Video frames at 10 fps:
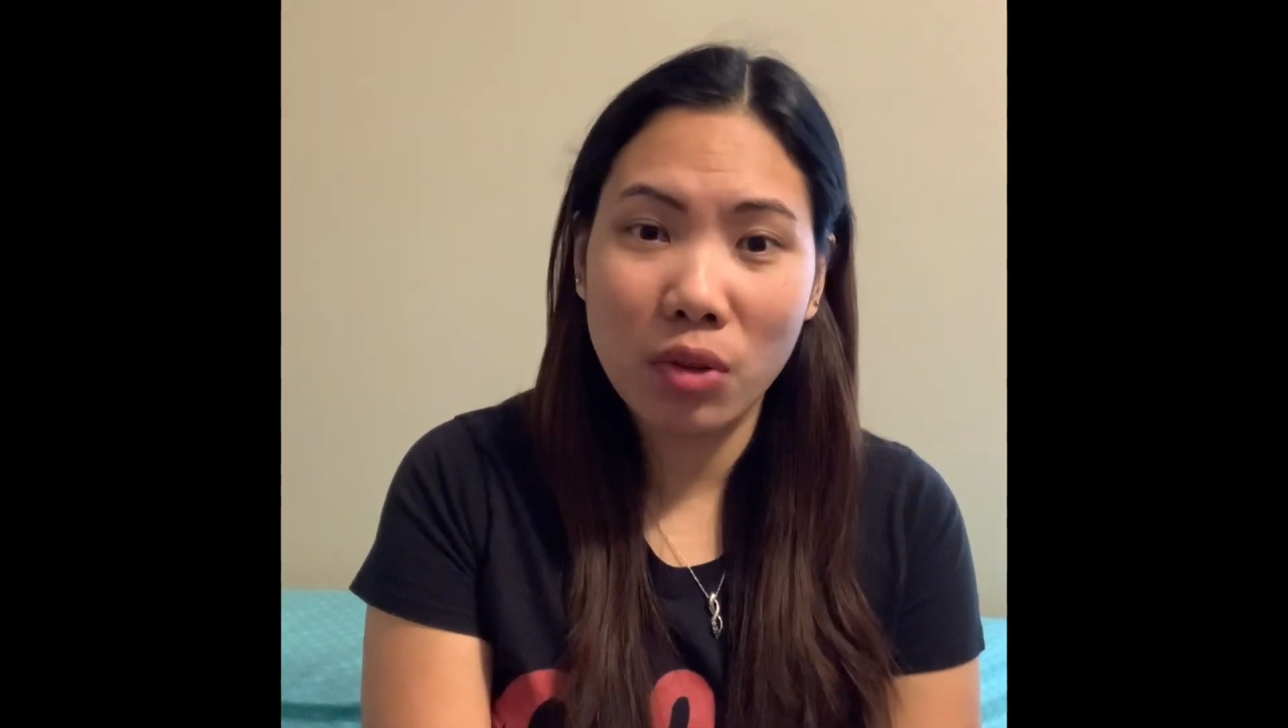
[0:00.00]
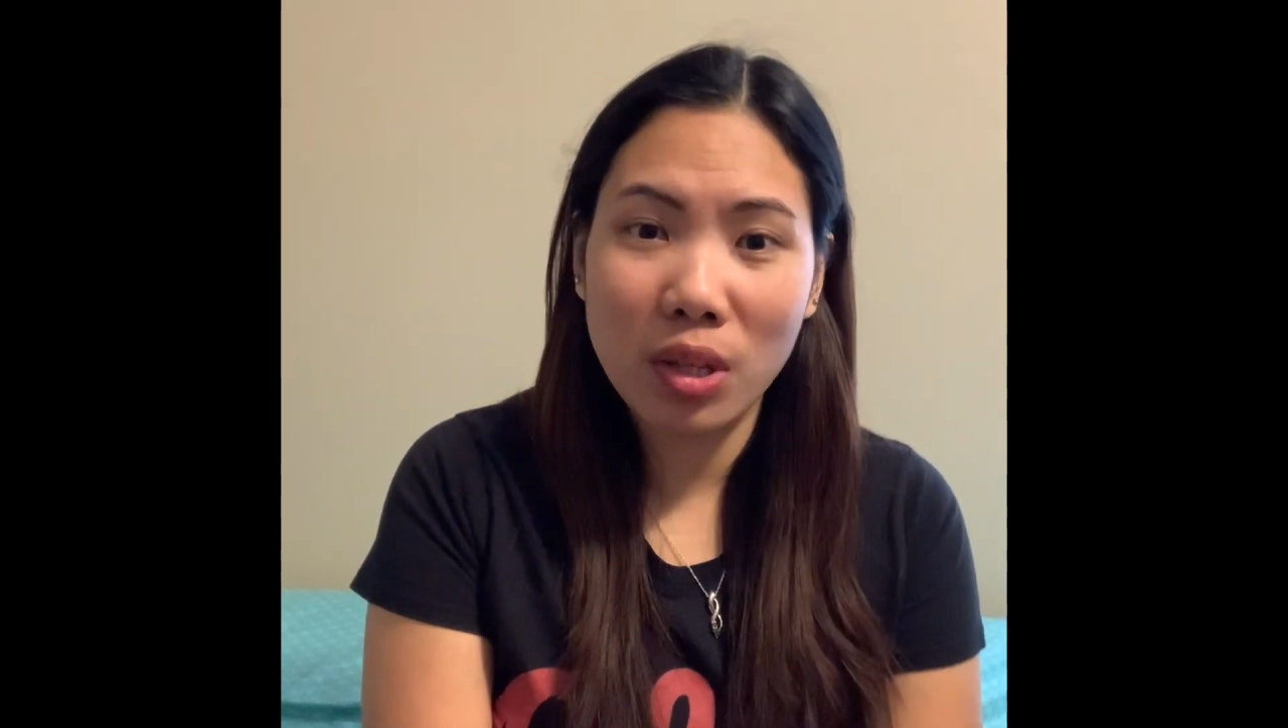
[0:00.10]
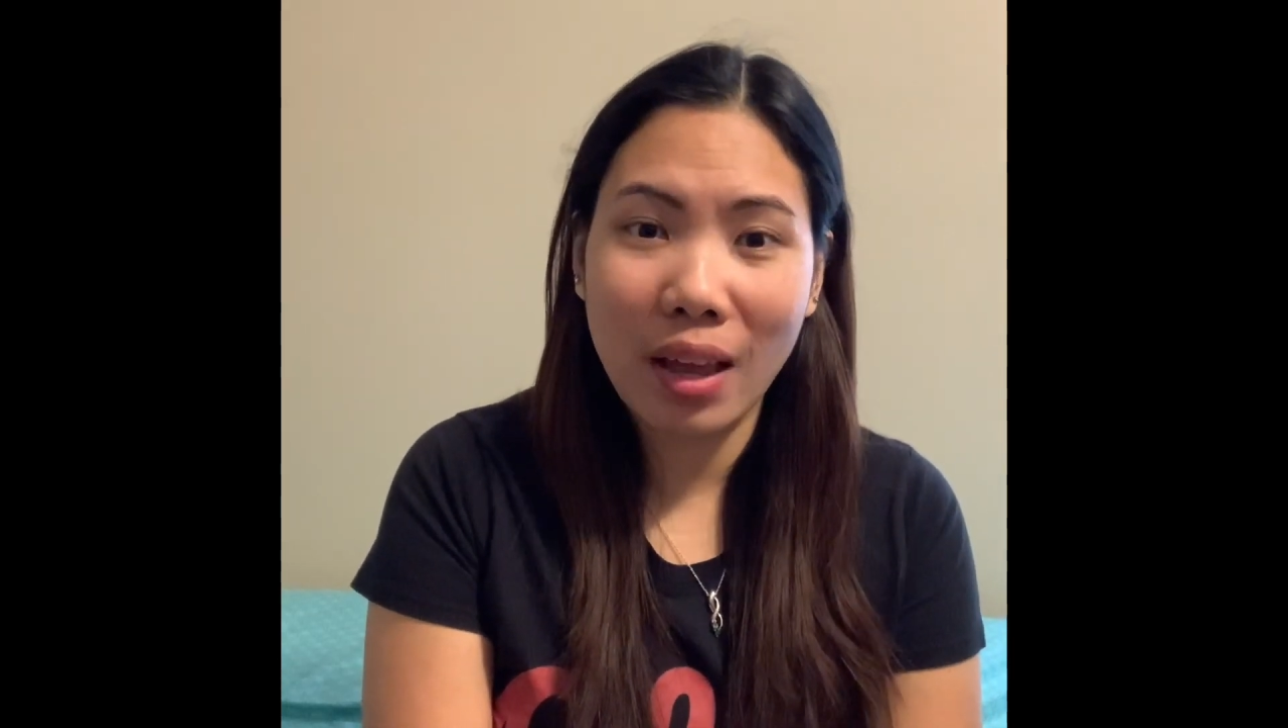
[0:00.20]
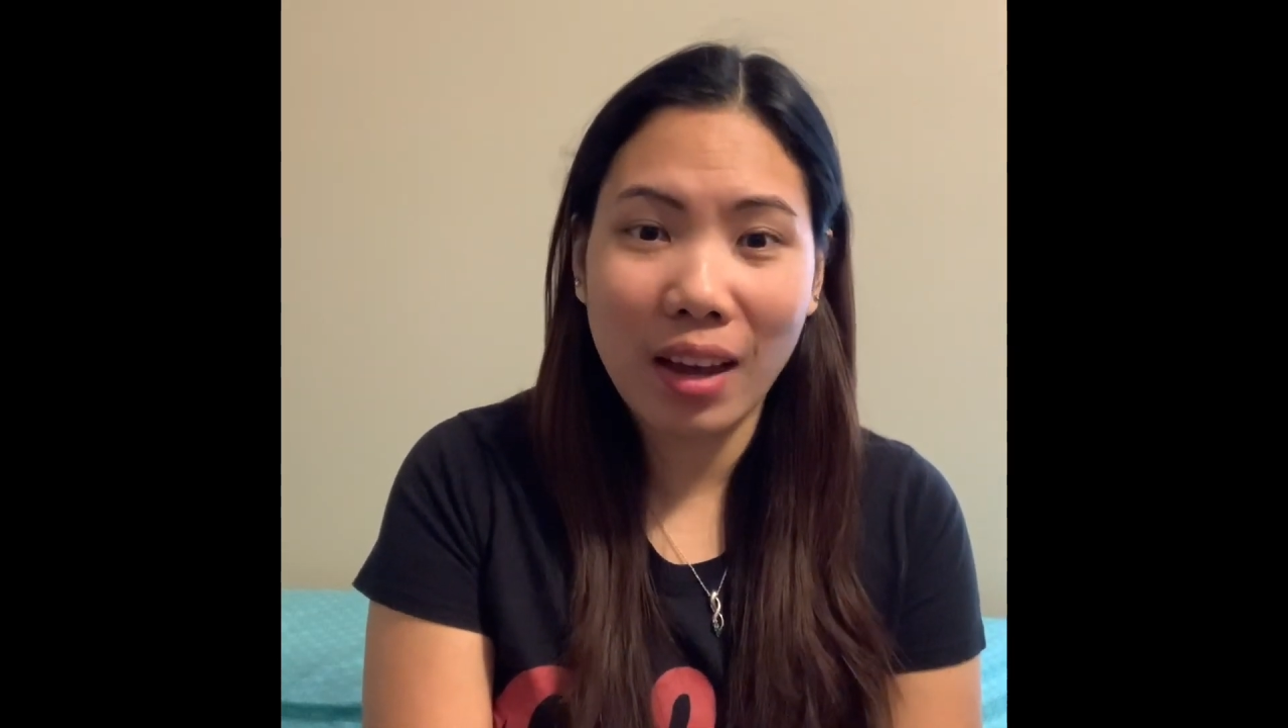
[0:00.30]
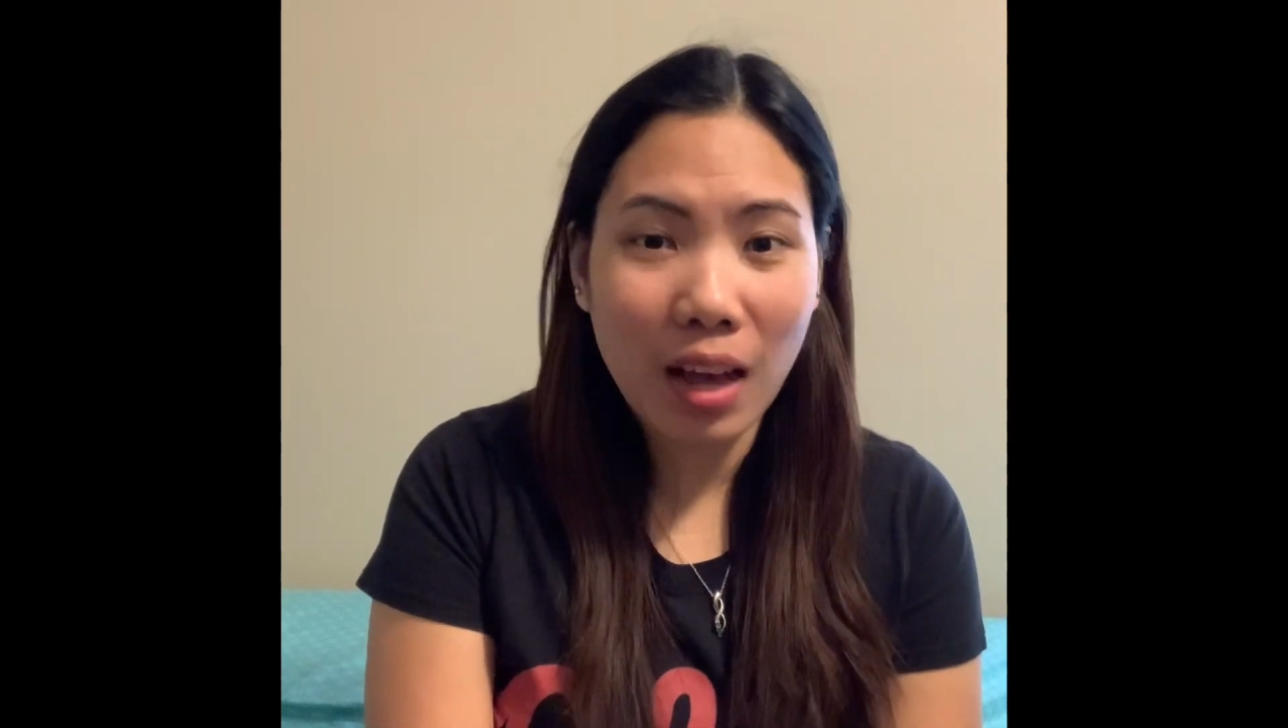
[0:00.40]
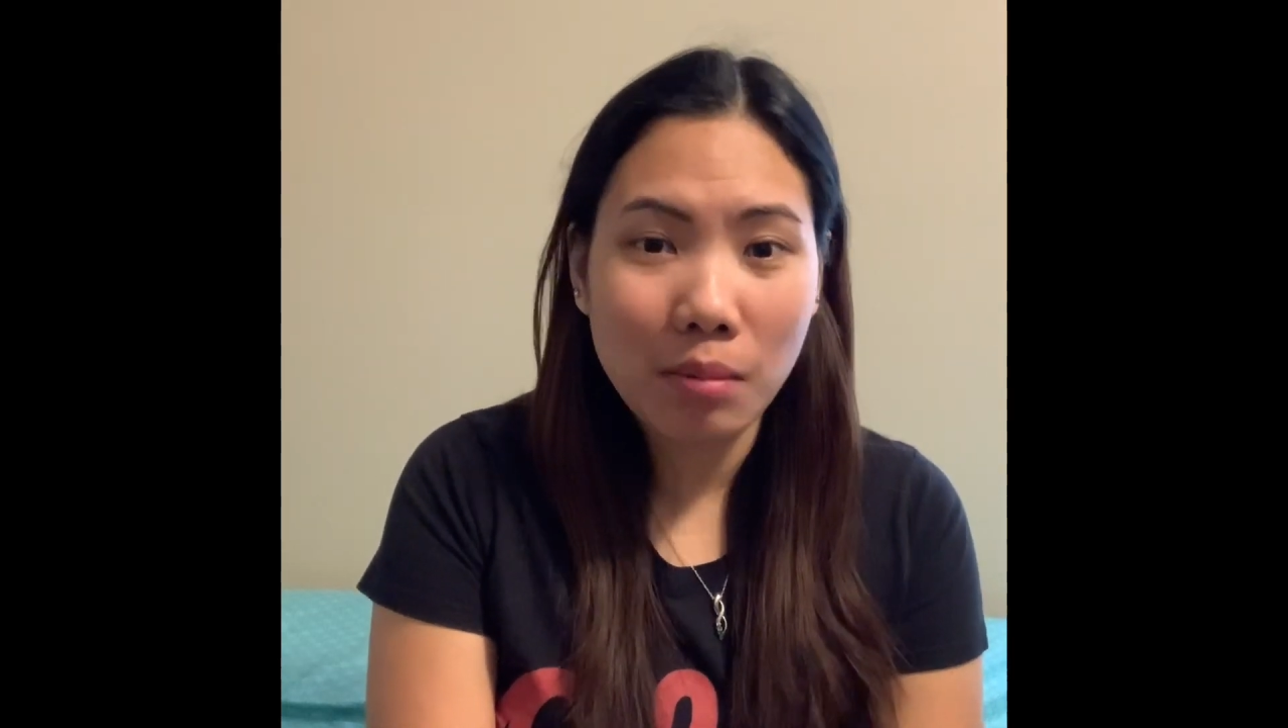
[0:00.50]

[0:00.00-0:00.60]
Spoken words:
like I'm